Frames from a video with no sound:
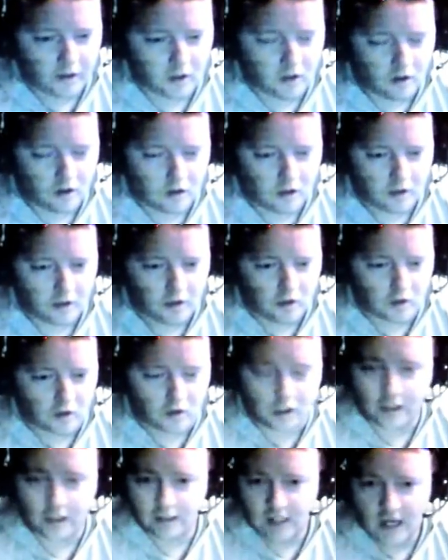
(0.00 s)
You know,
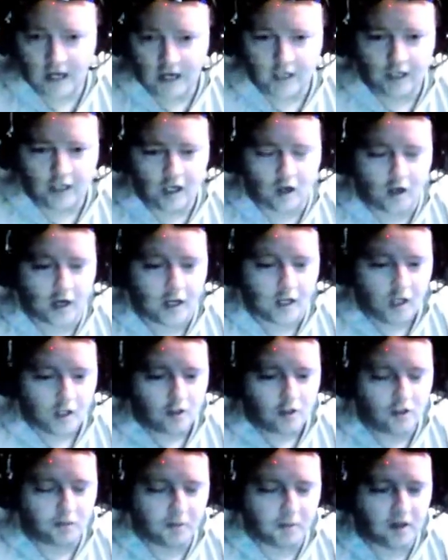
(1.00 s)
Gladiator. Okay,
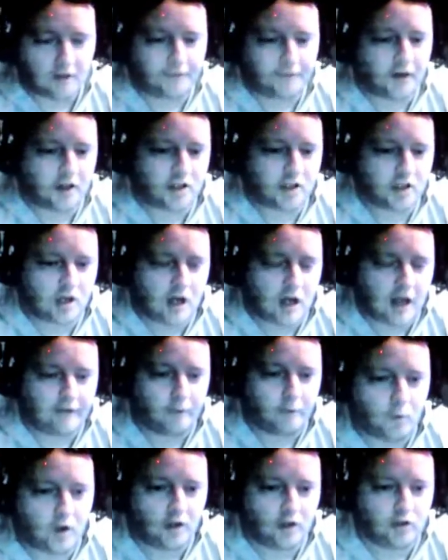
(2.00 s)
this motherfucker should
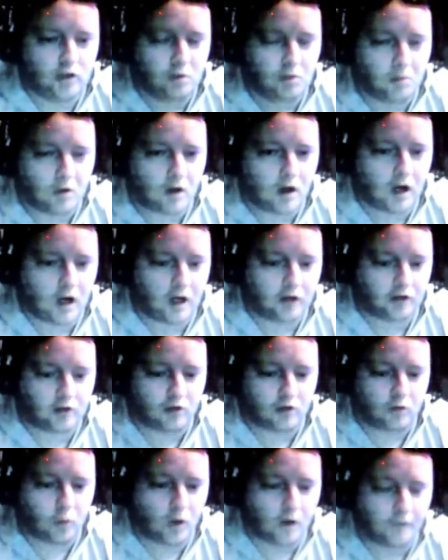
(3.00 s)
have won 2 more
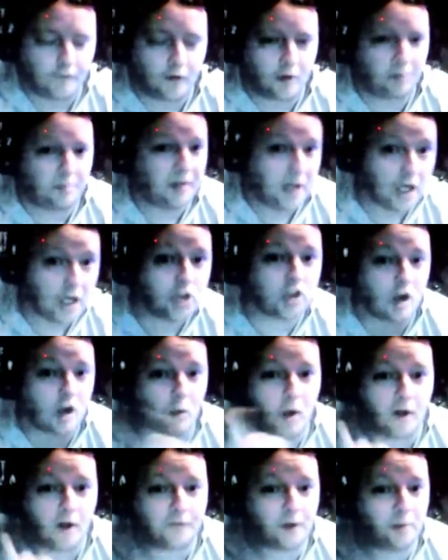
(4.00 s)
Oscars. He should
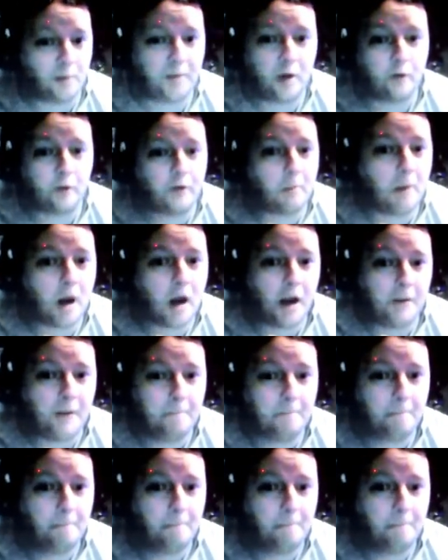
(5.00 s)
have won for A Beautiful Mind.